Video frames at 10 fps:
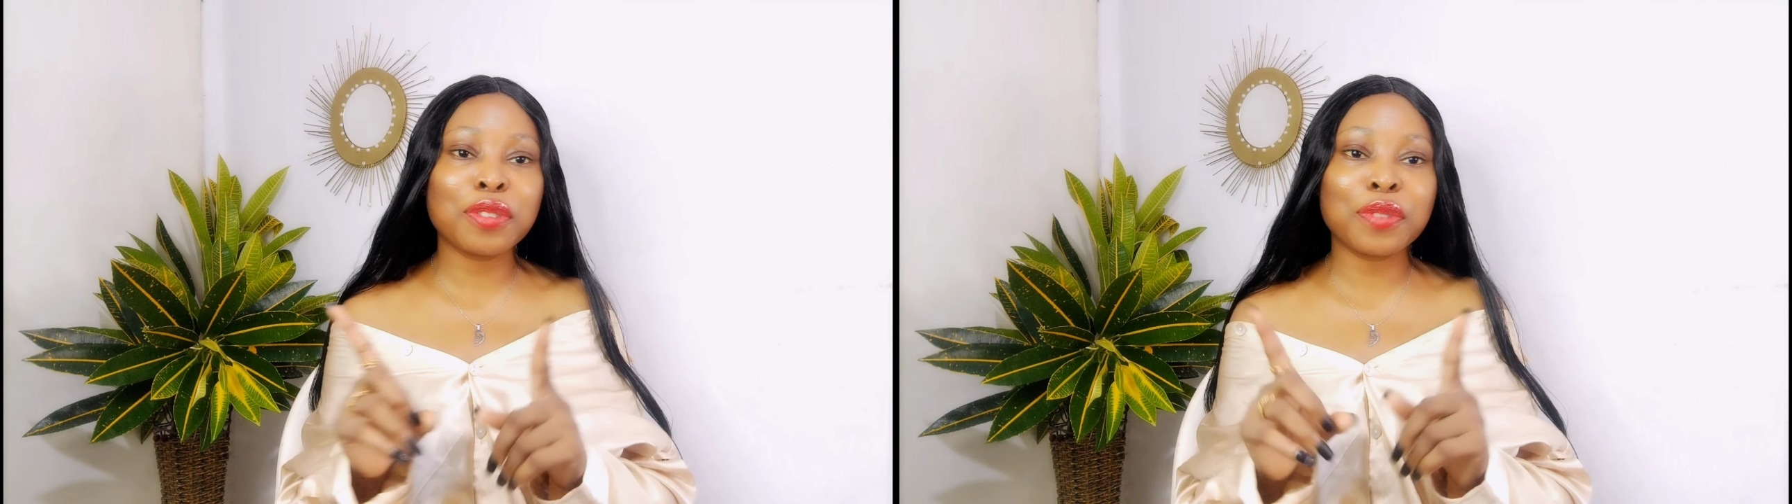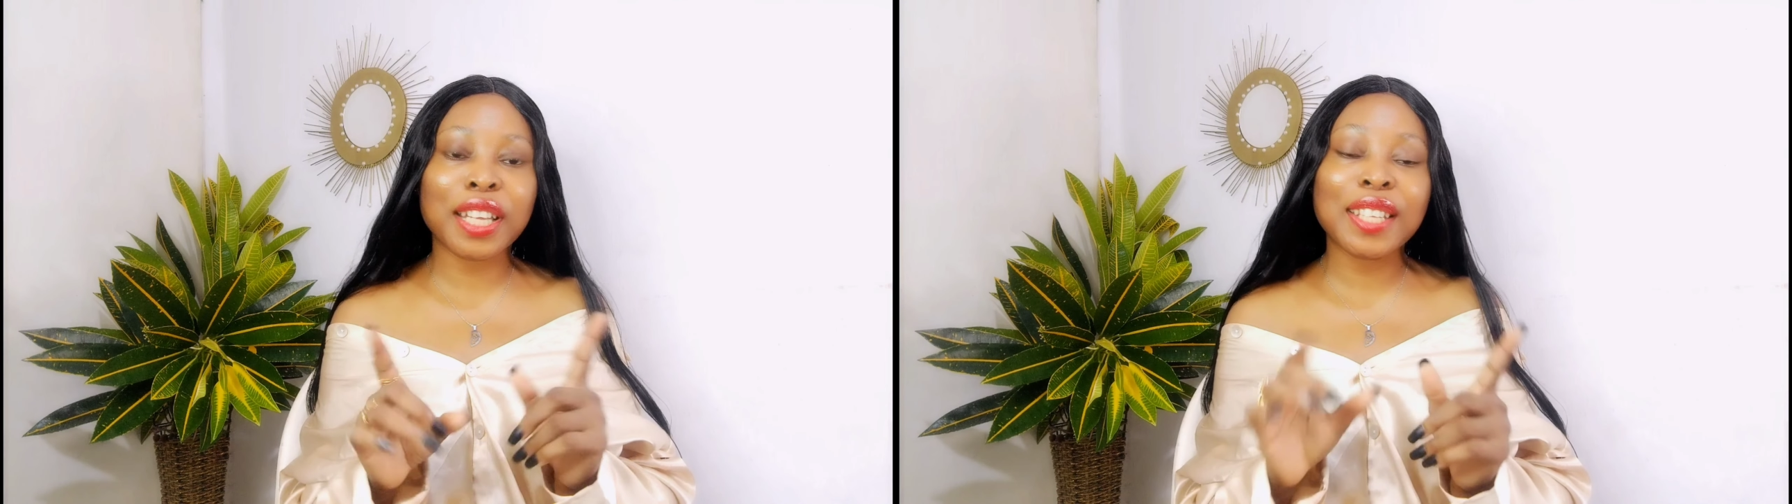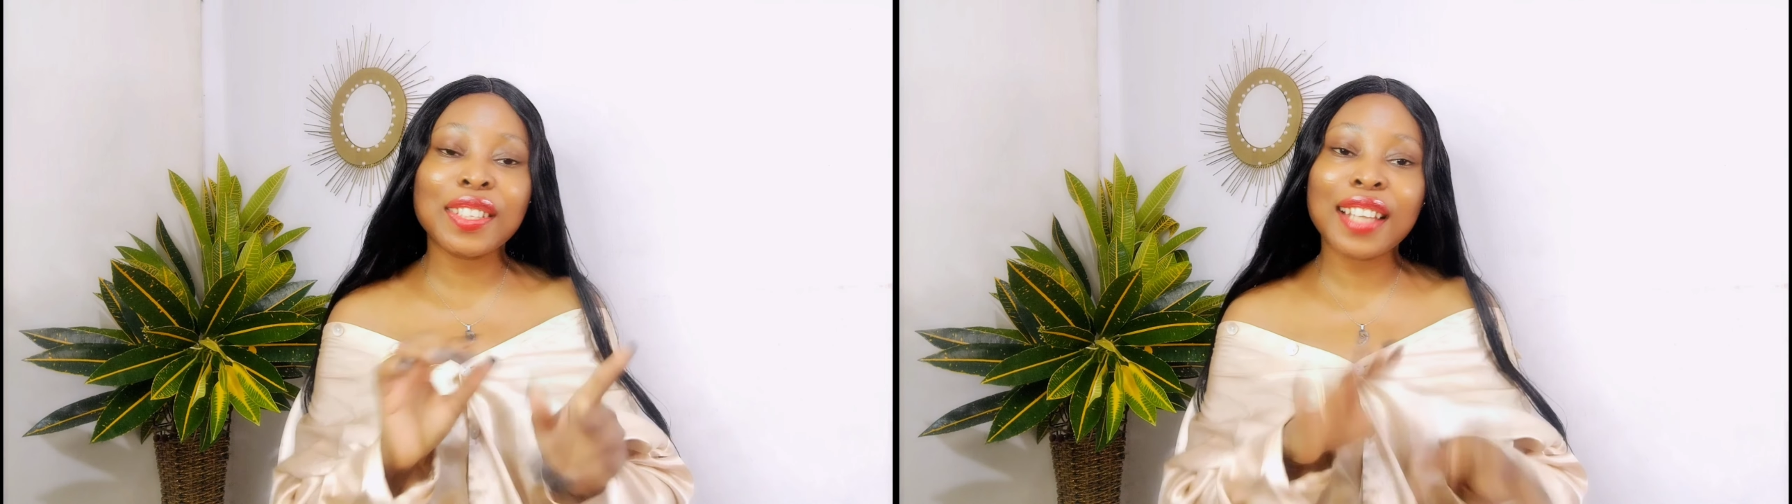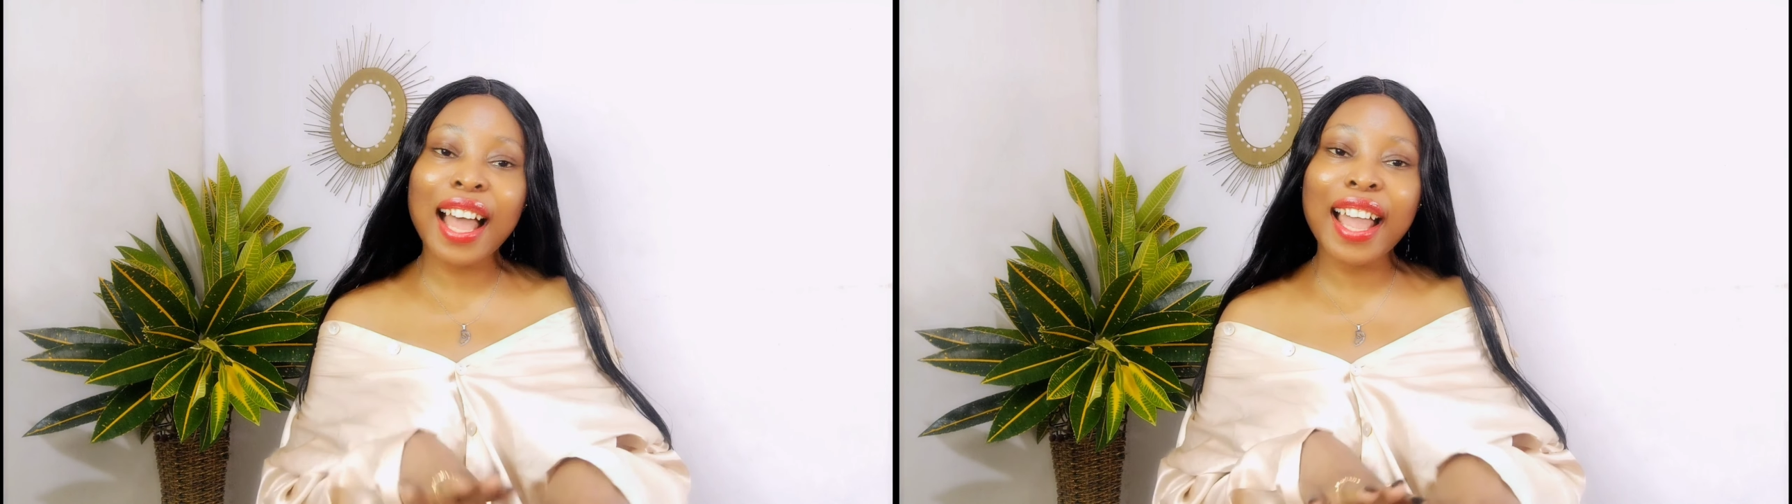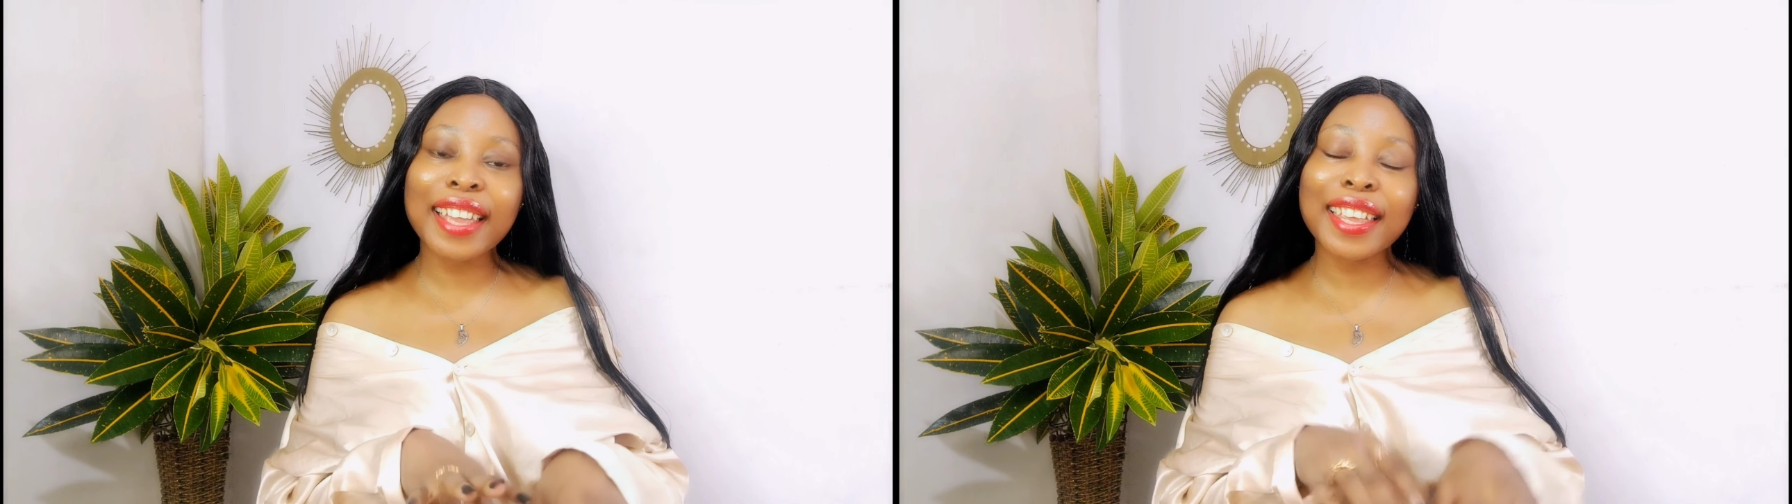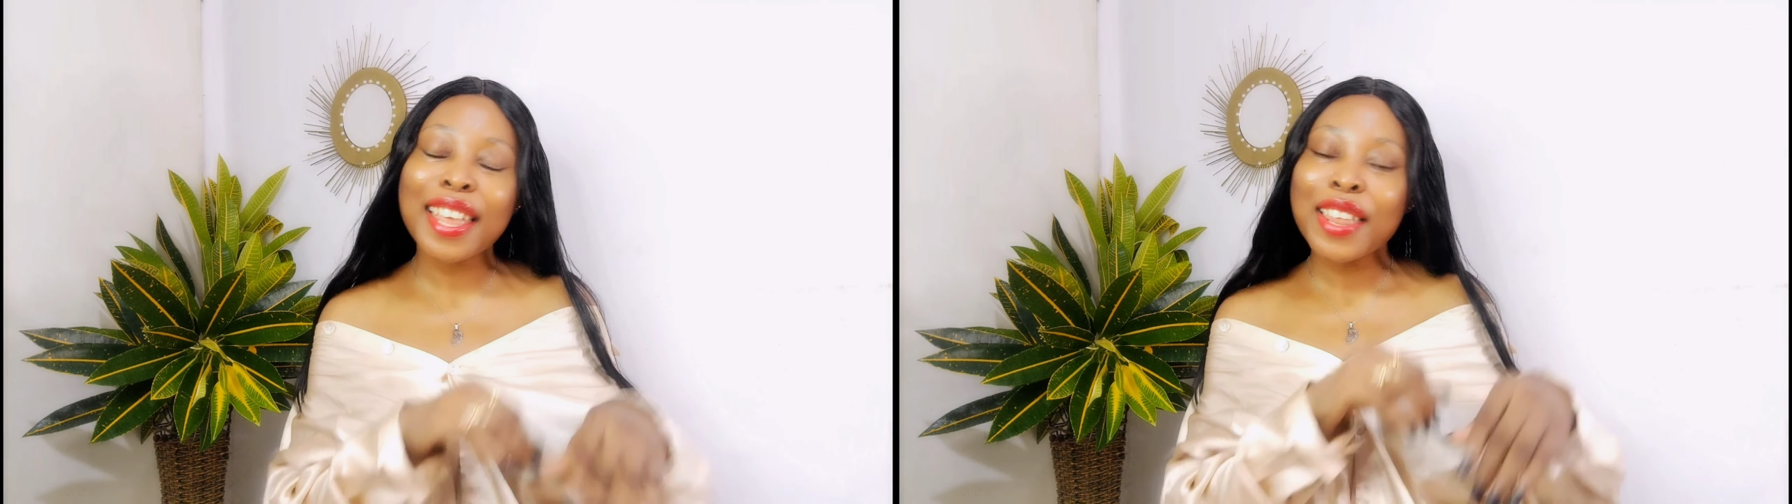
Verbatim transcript: Don't forget to like,